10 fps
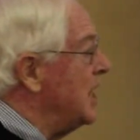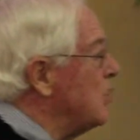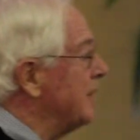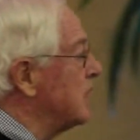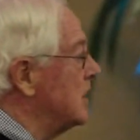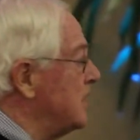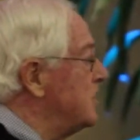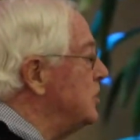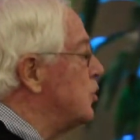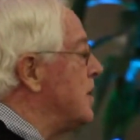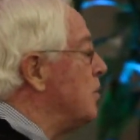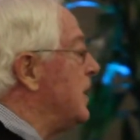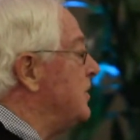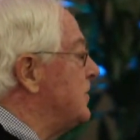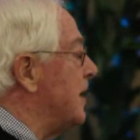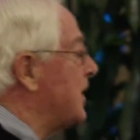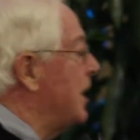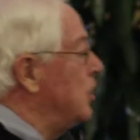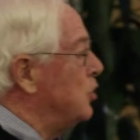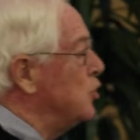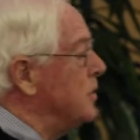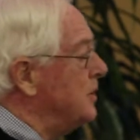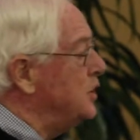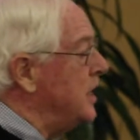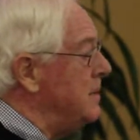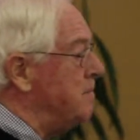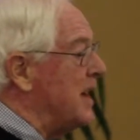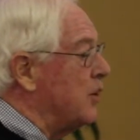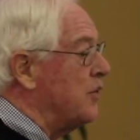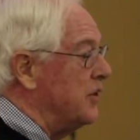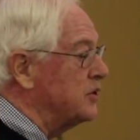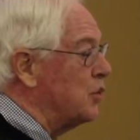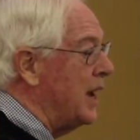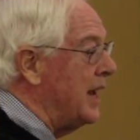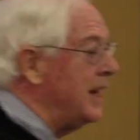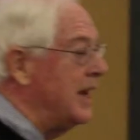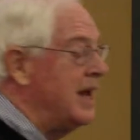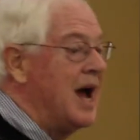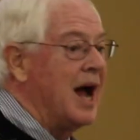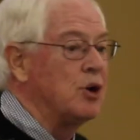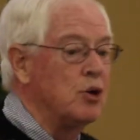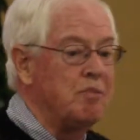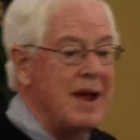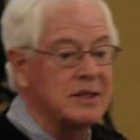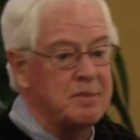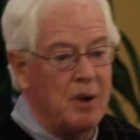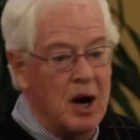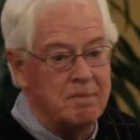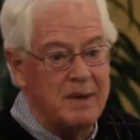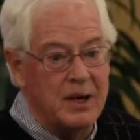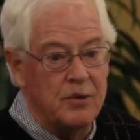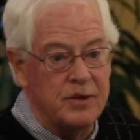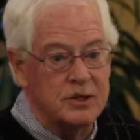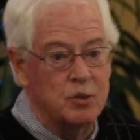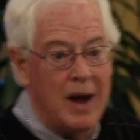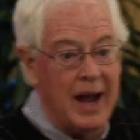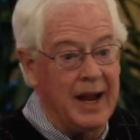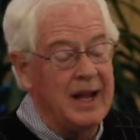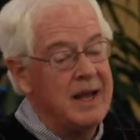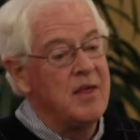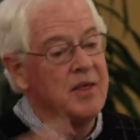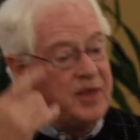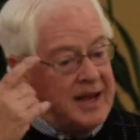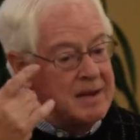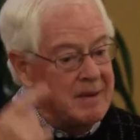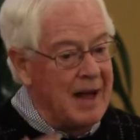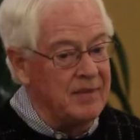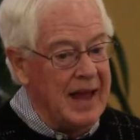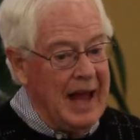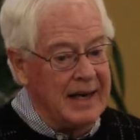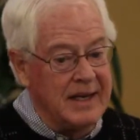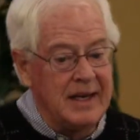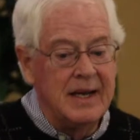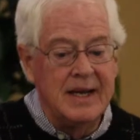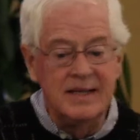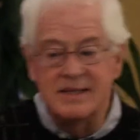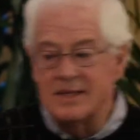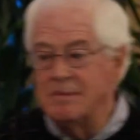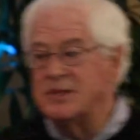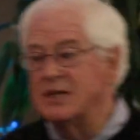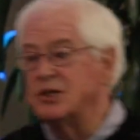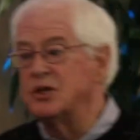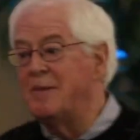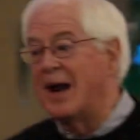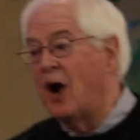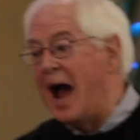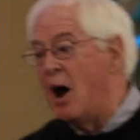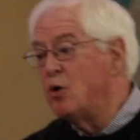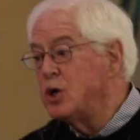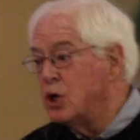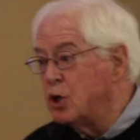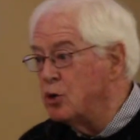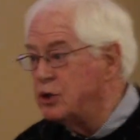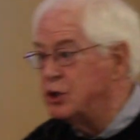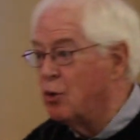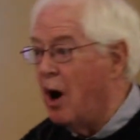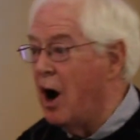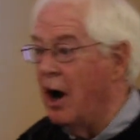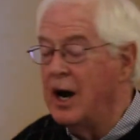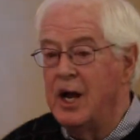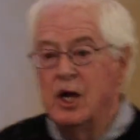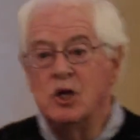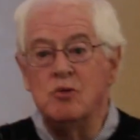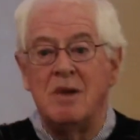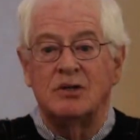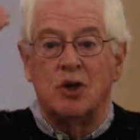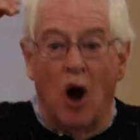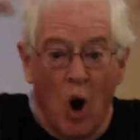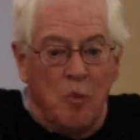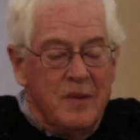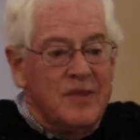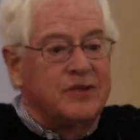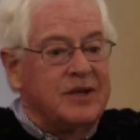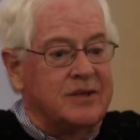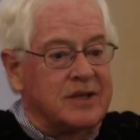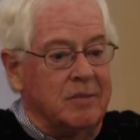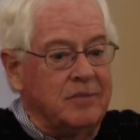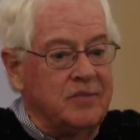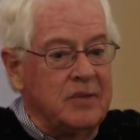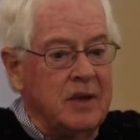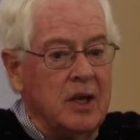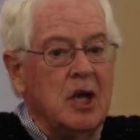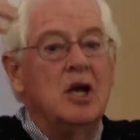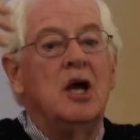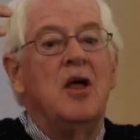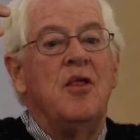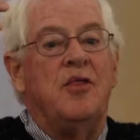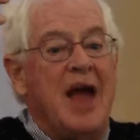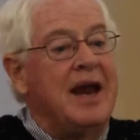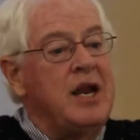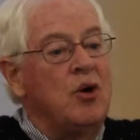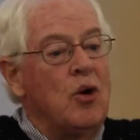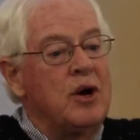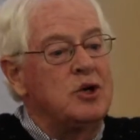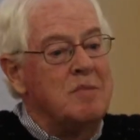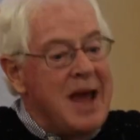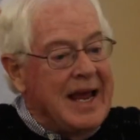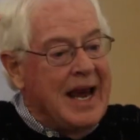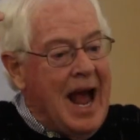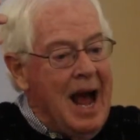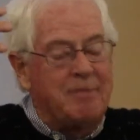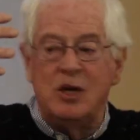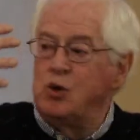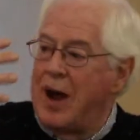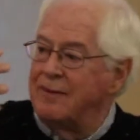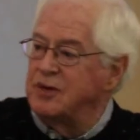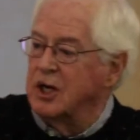and you have to listen to him when he says, I could do the machine better this way, I could make the part better this way. Think about that. In some senses, no matter how huge you are, you must open the system. Then, in order to make it happen, you have to